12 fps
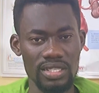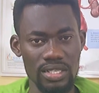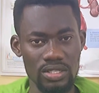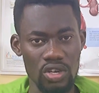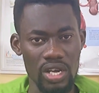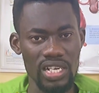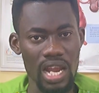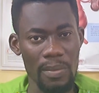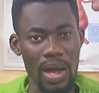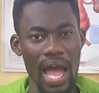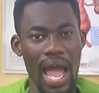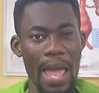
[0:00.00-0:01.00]
talking
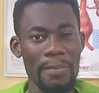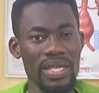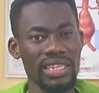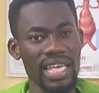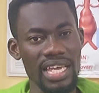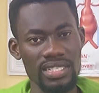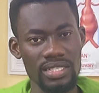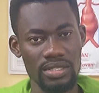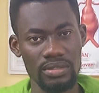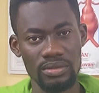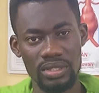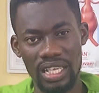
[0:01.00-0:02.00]
about hypertension,
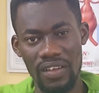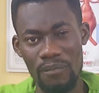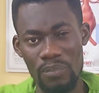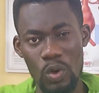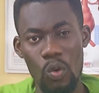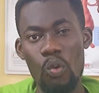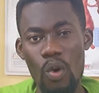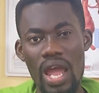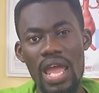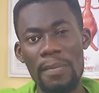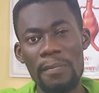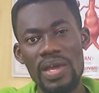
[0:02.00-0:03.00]

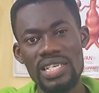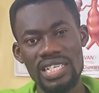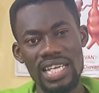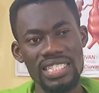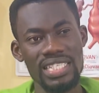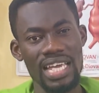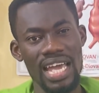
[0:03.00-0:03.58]
where a patient